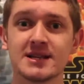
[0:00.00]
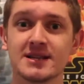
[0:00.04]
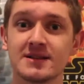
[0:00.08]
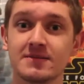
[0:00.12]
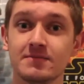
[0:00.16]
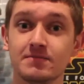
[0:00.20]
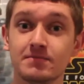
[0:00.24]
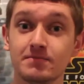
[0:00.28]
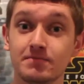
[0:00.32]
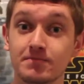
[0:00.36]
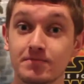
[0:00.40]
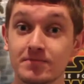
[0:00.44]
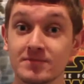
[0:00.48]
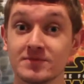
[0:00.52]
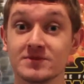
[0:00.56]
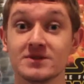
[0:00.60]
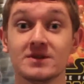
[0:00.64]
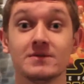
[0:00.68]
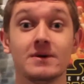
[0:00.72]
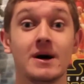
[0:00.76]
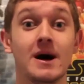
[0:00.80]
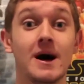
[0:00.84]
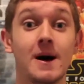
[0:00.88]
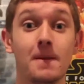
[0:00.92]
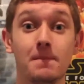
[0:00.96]

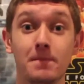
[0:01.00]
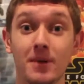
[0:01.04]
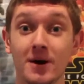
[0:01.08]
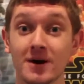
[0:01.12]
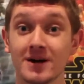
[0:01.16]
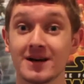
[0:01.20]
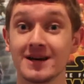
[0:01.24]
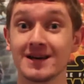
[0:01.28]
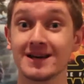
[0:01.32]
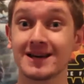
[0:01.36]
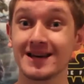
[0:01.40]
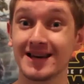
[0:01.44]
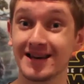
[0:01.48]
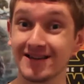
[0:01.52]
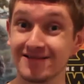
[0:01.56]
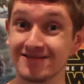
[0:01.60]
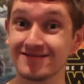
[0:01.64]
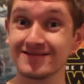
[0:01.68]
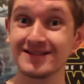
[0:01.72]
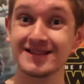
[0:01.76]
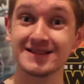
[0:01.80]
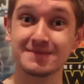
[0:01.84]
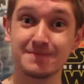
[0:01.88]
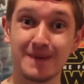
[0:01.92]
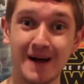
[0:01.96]
that Bucky
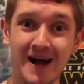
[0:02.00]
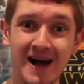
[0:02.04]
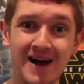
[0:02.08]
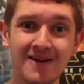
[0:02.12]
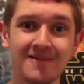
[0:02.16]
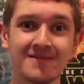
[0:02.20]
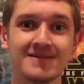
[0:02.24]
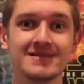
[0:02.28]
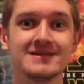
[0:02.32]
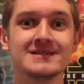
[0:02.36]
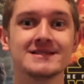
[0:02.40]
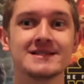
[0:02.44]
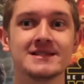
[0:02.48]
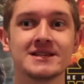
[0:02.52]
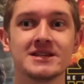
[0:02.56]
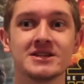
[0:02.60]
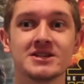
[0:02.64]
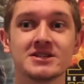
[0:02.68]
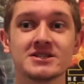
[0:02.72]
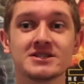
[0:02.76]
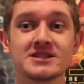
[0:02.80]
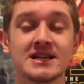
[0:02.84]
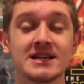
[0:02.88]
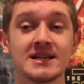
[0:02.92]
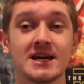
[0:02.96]
killed his parents, and you
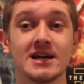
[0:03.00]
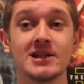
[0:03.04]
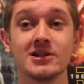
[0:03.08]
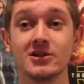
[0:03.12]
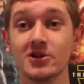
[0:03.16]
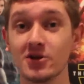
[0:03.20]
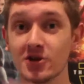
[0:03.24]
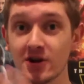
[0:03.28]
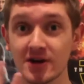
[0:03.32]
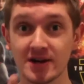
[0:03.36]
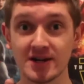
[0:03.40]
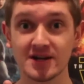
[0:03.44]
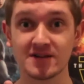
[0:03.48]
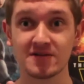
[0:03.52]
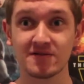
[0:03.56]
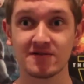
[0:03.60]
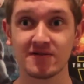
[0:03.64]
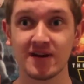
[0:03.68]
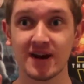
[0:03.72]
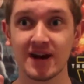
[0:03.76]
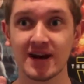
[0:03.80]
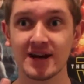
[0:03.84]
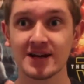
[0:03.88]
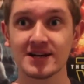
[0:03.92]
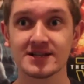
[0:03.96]
just see that look in his
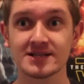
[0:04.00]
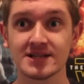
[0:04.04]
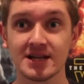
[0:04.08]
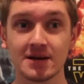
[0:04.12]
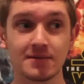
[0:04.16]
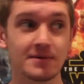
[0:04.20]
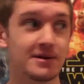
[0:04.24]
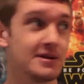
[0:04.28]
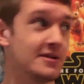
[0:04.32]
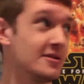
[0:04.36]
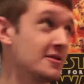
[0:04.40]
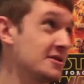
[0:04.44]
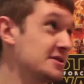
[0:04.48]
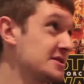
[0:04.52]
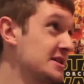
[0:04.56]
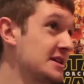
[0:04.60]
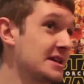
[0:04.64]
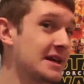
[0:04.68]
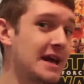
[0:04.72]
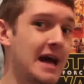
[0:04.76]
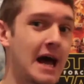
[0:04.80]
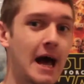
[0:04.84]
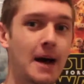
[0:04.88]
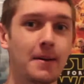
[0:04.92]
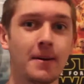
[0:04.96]
face, and he looks at
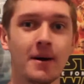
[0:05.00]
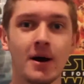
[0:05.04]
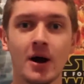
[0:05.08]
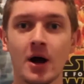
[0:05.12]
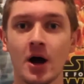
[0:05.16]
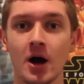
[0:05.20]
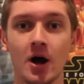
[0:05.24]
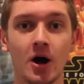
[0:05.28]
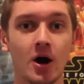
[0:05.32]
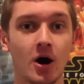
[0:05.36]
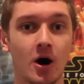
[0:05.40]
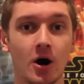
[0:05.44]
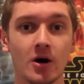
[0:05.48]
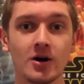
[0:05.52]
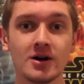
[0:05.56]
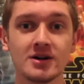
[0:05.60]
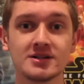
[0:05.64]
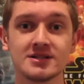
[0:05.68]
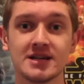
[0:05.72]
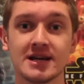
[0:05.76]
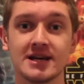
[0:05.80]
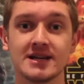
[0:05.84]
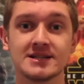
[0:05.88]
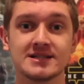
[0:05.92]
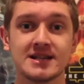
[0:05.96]
Cap.
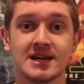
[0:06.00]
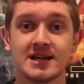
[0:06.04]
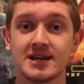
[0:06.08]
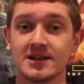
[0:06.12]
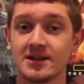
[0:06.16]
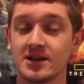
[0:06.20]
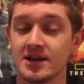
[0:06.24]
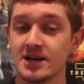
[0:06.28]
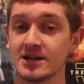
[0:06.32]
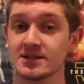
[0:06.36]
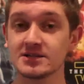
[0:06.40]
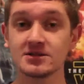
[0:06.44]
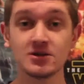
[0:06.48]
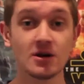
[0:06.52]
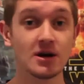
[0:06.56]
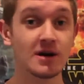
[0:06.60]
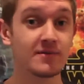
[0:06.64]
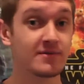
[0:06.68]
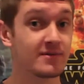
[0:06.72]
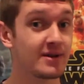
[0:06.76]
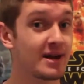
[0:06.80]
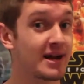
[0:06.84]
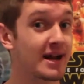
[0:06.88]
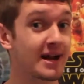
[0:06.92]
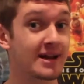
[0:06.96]
Honestly, and it's not
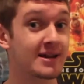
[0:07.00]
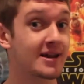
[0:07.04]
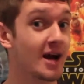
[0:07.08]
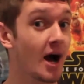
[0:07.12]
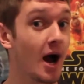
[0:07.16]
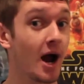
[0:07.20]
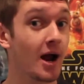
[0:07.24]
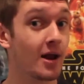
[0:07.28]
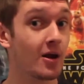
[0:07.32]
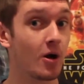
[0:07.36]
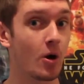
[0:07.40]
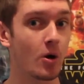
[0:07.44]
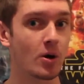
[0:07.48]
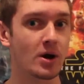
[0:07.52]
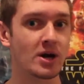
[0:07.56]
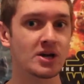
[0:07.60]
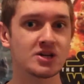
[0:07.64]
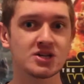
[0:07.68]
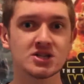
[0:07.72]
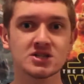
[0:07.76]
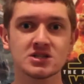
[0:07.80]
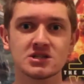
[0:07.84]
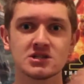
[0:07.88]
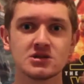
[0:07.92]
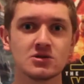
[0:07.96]
even any dialogue, it's
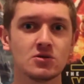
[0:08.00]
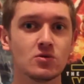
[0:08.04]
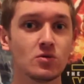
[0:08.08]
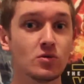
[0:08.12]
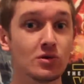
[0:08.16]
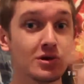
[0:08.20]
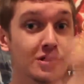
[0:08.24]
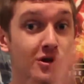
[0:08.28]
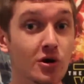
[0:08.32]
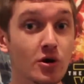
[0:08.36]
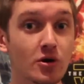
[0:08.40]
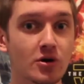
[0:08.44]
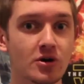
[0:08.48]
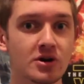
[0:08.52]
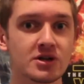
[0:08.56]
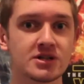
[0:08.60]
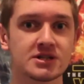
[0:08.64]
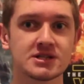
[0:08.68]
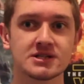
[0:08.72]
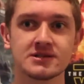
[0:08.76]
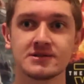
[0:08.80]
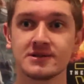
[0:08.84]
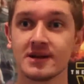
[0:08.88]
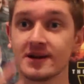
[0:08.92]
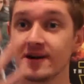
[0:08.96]
just all
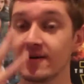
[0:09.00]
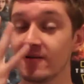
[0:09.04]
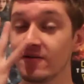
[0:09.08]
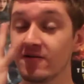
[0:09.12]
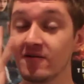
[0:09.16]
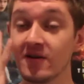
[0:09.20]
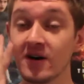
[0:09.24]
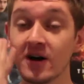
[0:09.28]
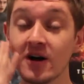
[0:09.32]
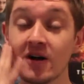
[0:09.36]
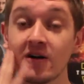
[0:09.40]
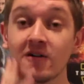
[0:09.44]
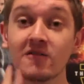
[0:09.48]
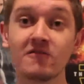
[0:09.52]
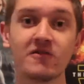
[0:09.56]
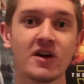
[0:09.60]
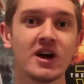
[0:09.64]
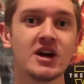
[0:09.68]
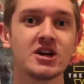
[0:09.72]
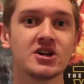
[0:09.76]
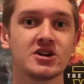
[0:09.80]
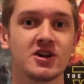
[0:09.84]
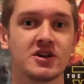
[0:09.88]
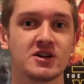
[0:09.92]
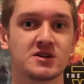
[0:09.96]
looks and of
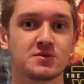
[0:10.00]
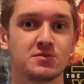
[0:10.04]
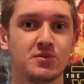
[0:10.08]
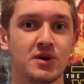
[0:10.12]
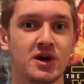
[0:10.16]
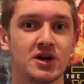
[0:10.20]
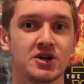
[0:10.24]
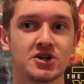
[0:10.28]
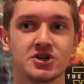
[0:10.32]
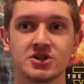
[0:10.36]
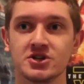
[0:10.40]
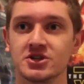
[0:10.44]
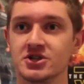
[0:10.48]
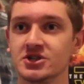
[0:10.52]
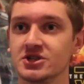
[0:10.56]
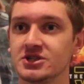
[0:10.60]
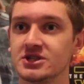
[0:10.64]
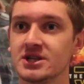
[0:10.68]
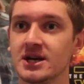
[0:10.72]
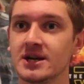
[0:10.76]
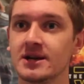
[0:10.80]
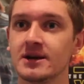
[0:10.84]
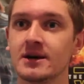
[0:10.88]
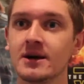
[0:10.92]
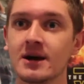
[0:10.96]
facial
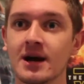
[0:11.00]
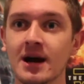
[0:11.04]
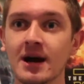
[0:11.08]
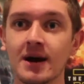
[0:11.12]
expressions and